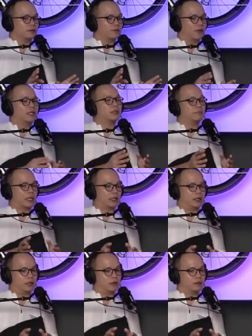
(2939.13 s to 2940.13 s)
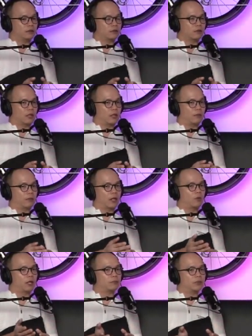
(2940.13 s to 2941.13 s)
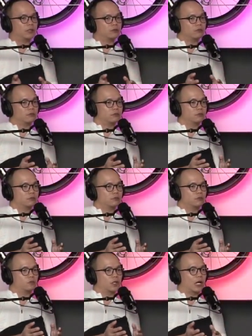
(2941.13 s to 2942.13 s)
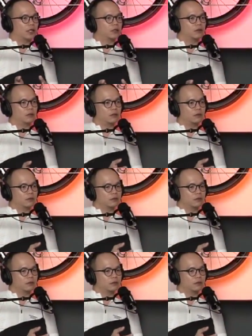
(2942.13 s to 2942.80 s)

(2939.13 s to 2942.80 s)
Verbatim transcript: Find the money. By what means? Work harder, lor.